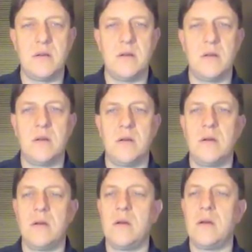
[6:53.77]

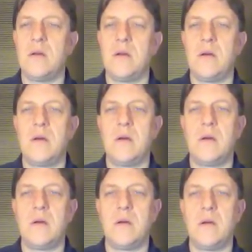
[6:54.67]

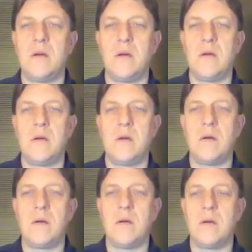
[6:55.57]

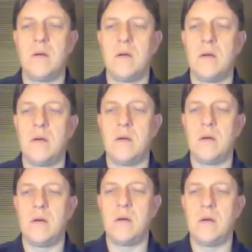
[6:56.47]

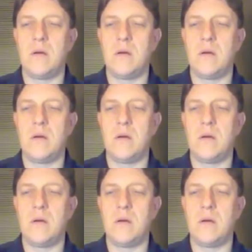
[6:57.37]
Nothing is said.